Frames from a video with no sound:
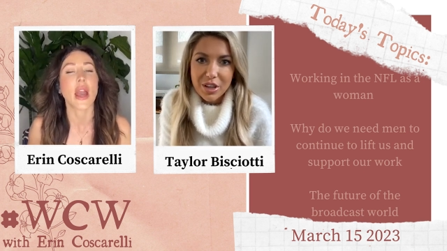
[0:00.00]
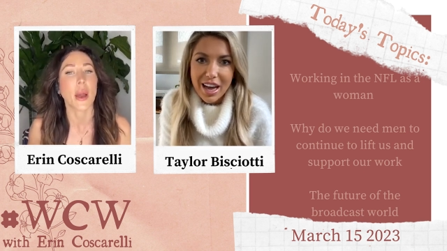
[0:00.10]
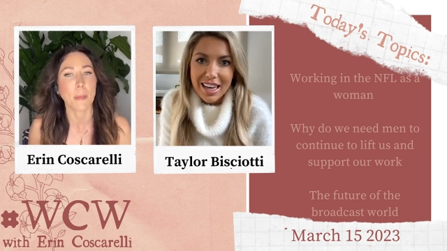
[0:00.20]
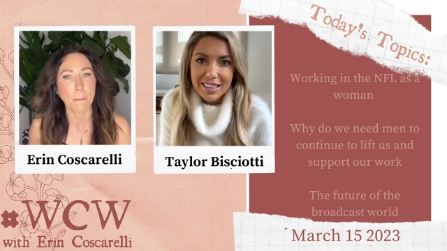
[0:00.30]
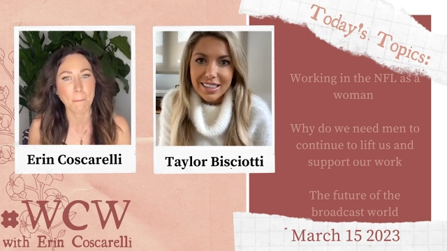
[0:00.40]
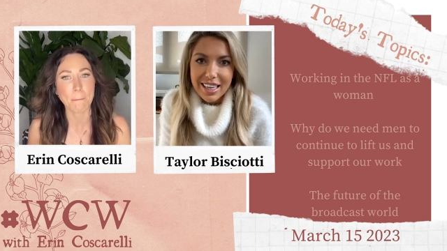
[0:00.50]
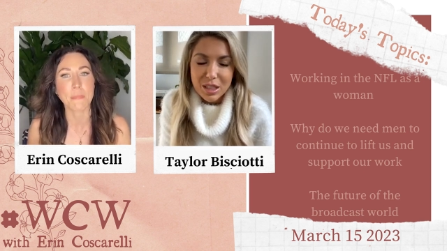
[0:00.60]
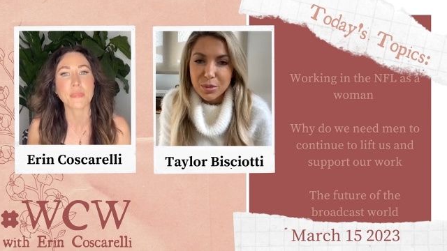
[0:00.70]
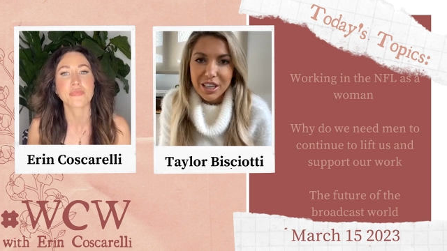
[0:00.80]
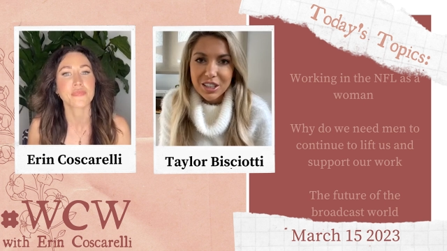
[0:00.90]
Speaker 1: it has its
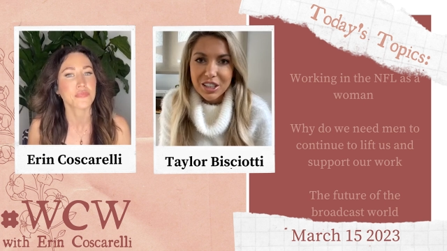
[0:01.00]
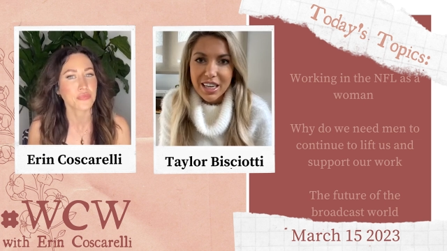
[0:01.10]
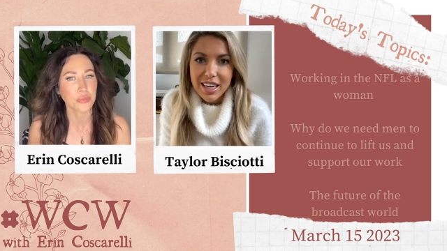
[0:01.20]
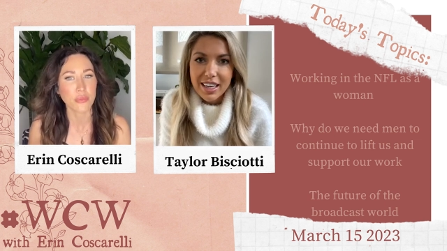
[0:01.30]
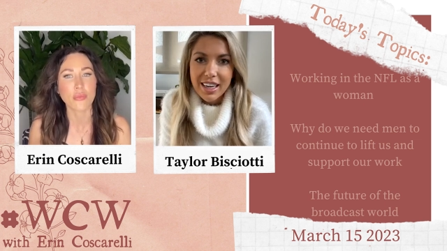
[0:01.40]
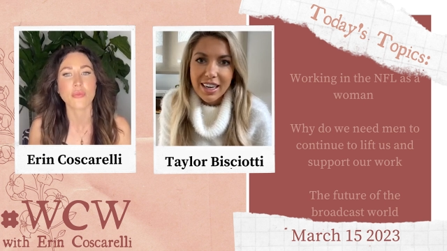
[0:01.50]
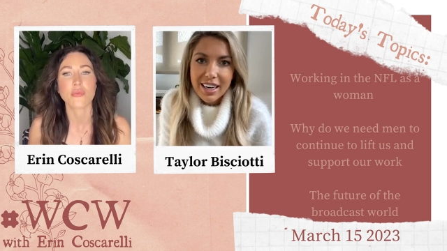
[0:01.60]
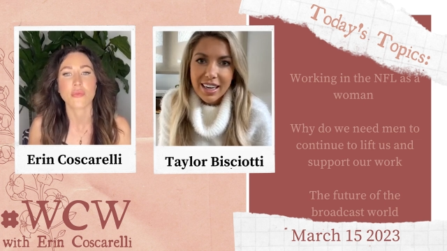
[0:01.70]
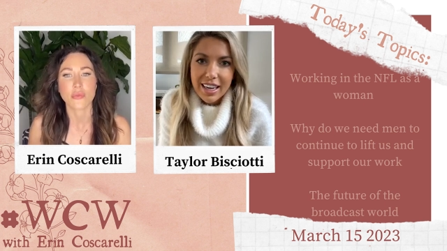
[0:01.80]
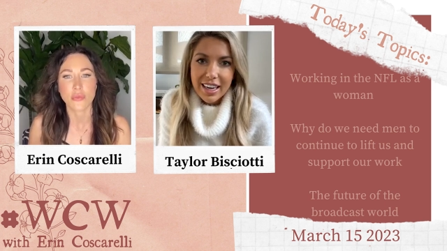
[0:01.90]
expiration date
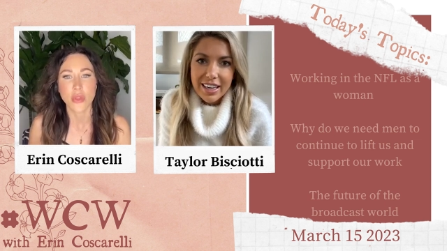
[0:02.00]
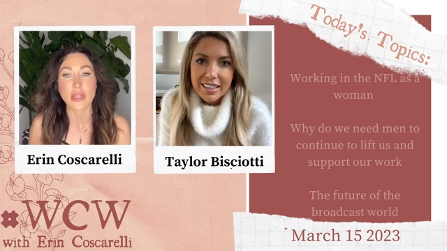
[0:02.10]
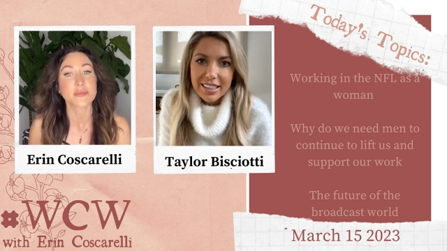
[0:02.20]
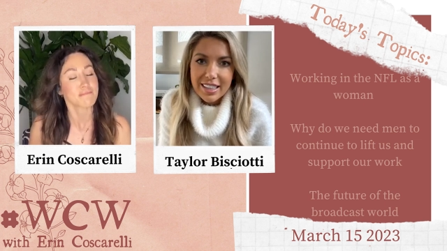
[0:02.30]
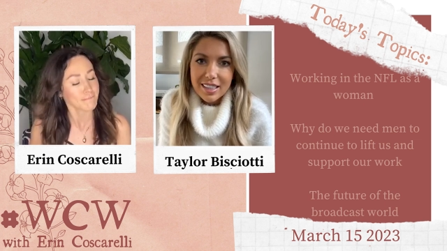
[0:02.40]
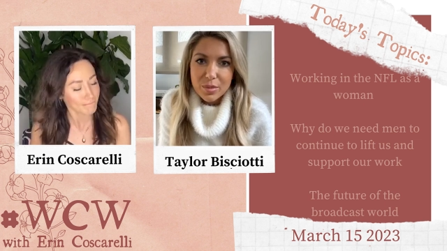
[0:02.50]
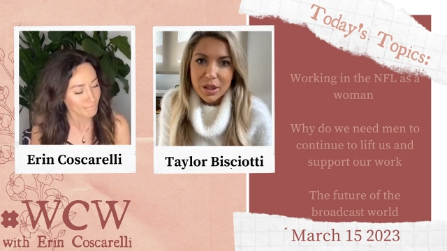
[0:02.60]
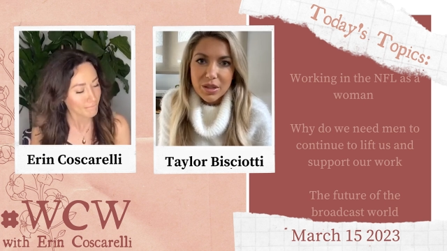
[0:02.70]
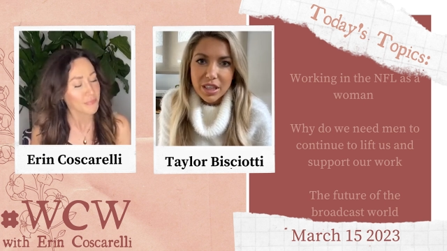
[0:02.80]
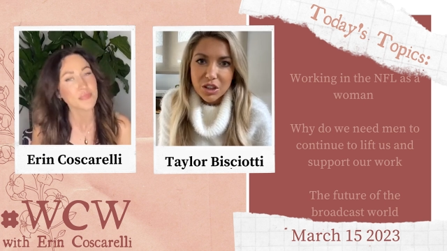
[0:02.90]
and he's
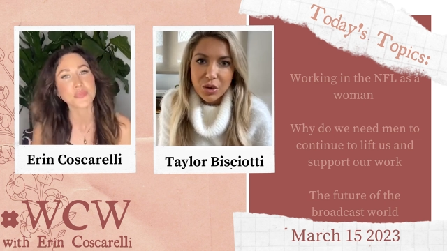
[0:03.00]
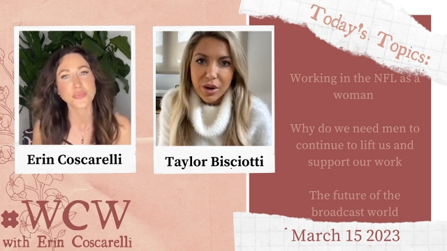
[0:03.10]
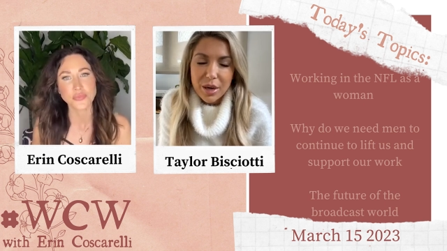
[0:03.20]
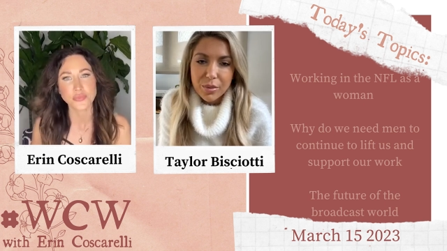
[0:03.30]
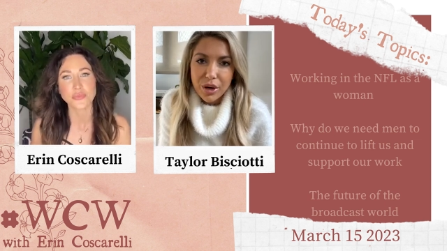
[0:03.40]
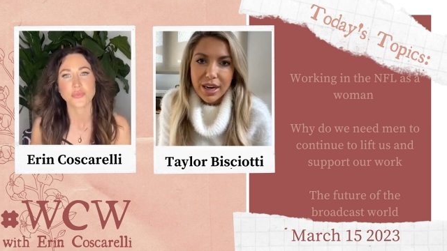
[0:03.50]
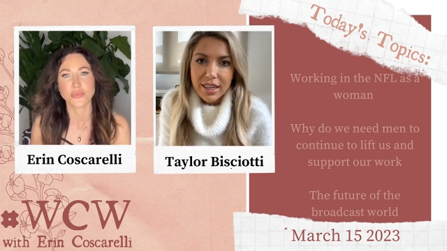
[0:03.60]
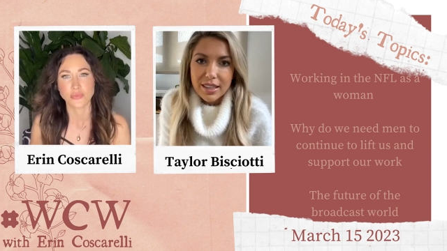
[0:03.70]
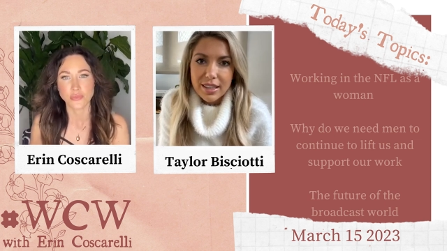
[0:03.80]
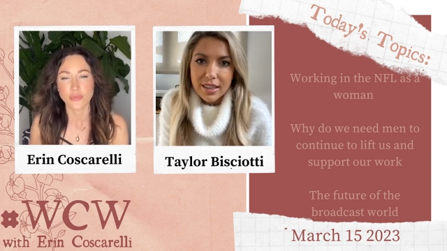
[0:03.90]
built such a great
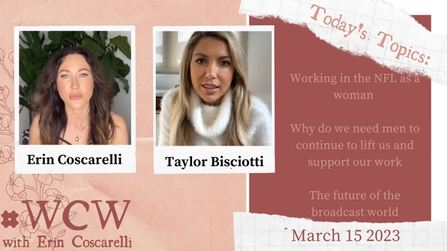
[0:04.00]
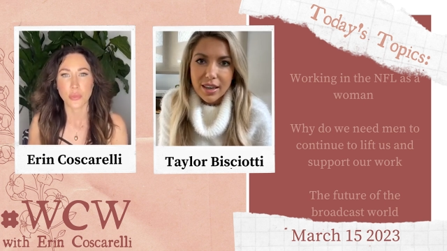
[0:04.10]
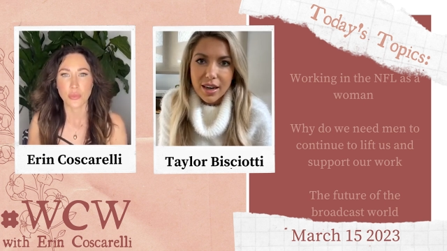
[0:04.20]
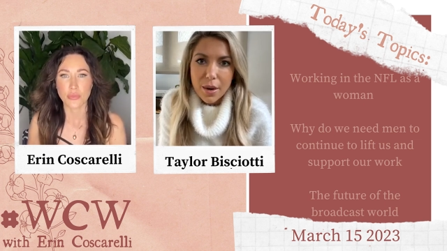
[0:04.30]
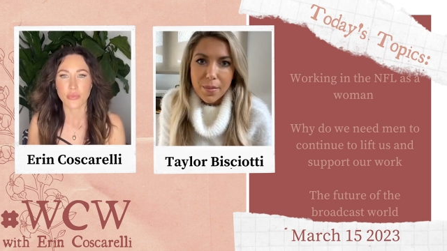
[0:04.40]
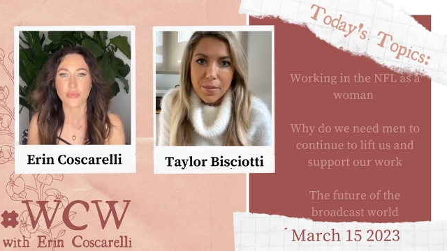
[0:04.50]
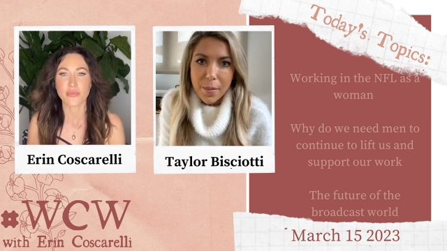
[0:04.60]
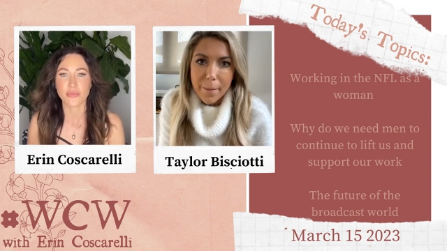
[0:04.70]
brand um,